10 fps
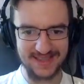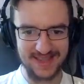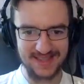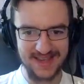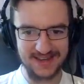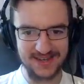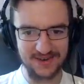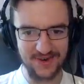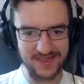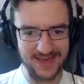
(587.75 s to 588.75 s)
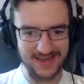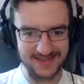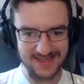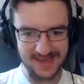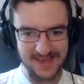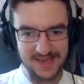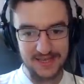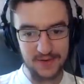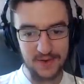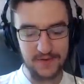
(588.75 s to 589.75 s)
That's actually real nice.
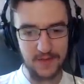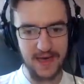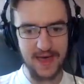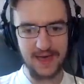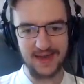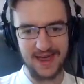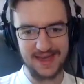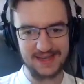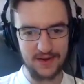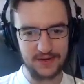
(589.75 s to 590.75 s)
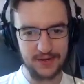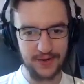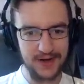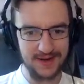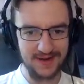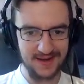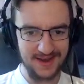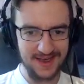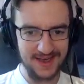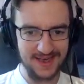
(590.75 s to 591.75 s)
So we've got that as our turret,
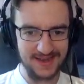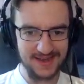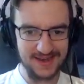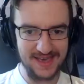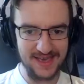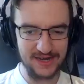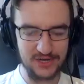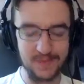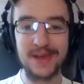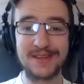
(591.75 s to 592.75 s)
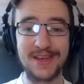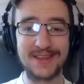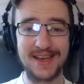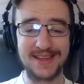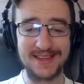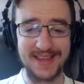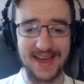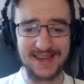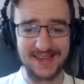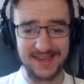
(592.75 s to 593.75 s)
and uh, it should be able to turn side to
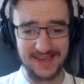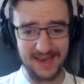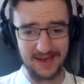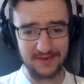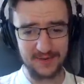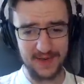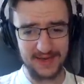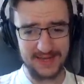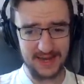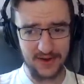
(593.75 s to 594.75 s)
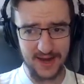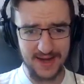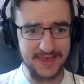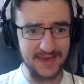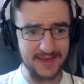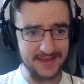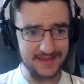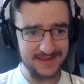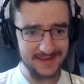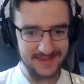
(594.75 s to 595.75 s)
side, and we should be able to take on anything.
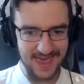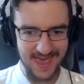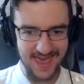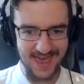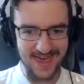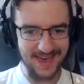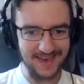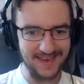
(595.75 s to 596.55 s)
Yeah.